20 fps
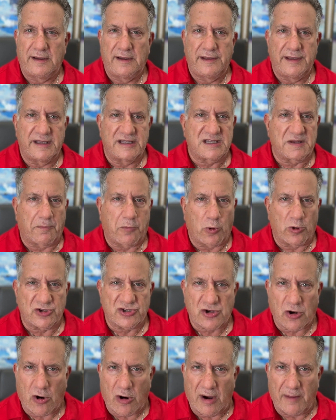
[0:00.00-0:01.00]
It supports
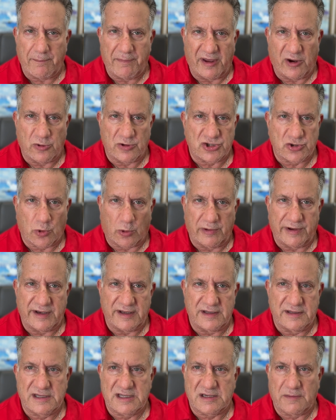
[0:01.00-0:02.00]
because
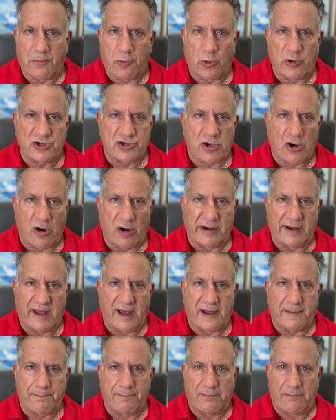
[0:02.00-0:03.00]
taurine supports
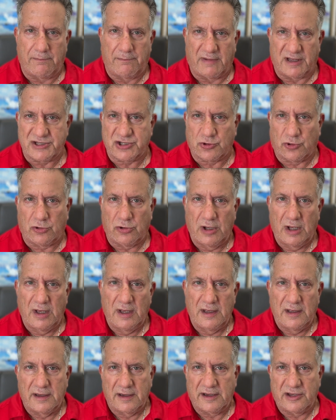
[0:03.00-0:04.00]
cardiac muscle
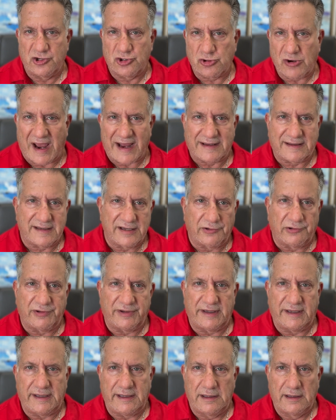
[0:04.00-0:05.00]

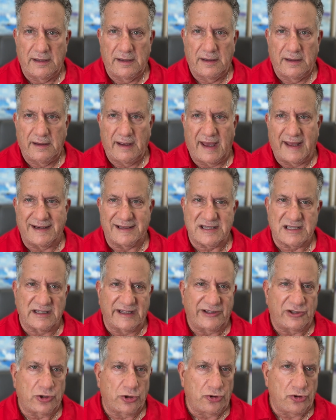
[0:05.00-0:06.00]
contractility, and it's
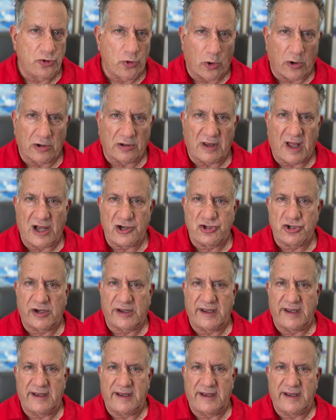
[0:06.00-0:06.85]
linked to neurologic